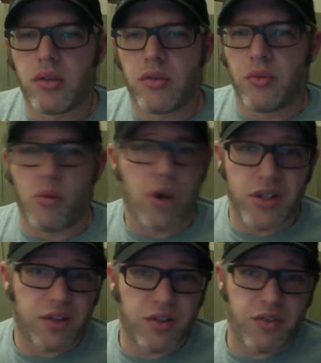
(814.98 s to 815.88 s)
One,
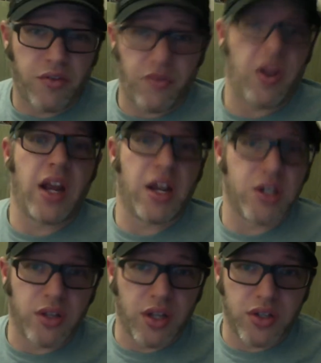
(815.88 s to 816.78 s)
it's
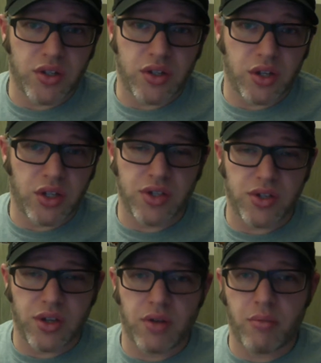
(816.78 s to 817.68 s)
financially, it's
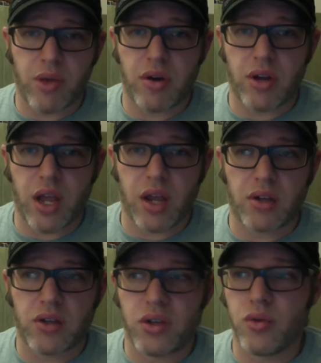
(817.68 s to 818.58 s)
a better gain.
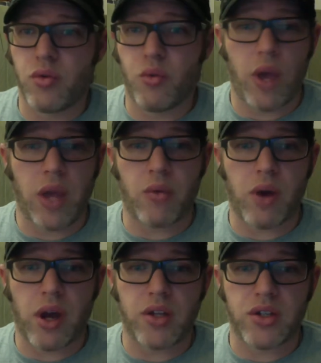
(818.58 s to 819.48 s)
2,
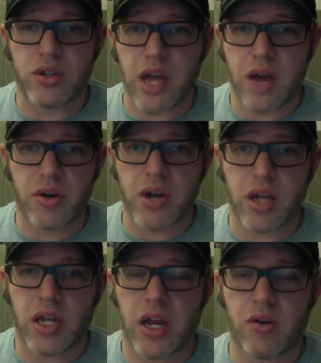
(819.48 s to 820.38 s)
weight-wise, now you're
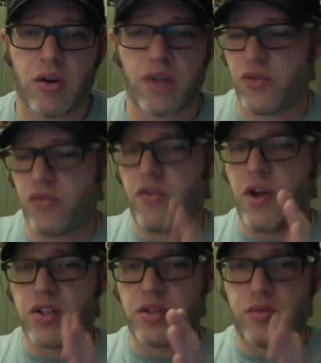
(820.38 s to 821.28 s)
not carrying. If you
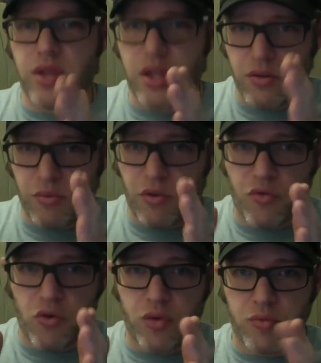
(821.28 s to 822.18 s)
find something that
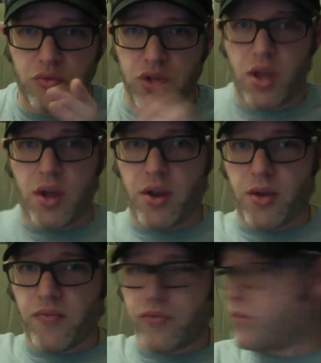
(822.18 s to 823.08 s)
performs
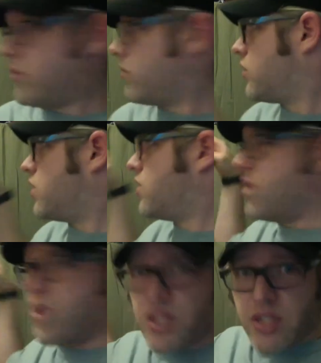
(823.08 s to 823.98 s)

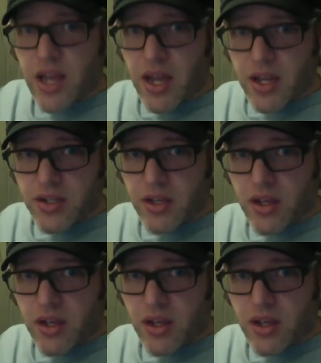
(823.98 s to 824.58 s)
this task,